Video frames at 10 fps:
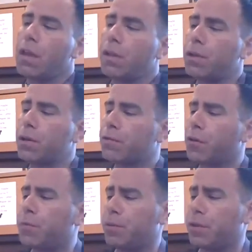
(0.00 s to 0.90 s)
Look for
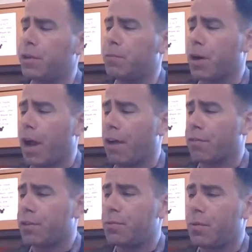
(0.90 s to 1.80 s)
beauty
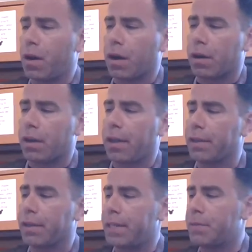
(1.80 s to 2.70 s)
wherever you are
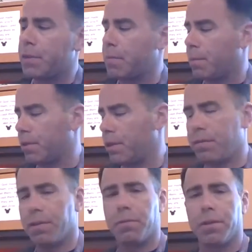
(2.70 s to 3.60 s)
and keep the memory
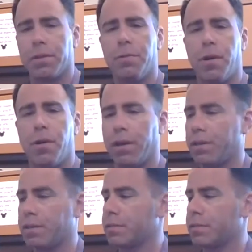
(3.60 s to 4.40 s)
of it with you always.